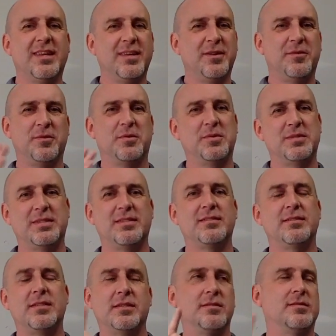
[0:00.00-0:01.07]

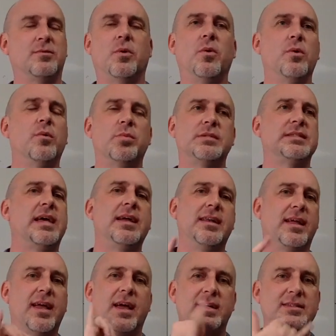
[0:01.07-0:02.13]
It's a horrible
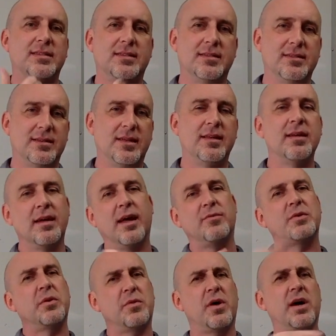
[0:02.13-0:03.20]
signing accident. I have
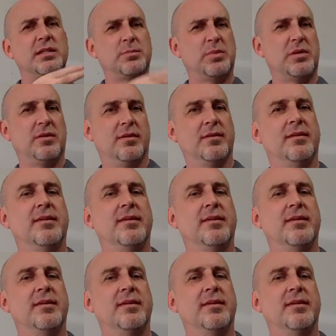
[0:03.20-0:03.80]
to go to the hospital.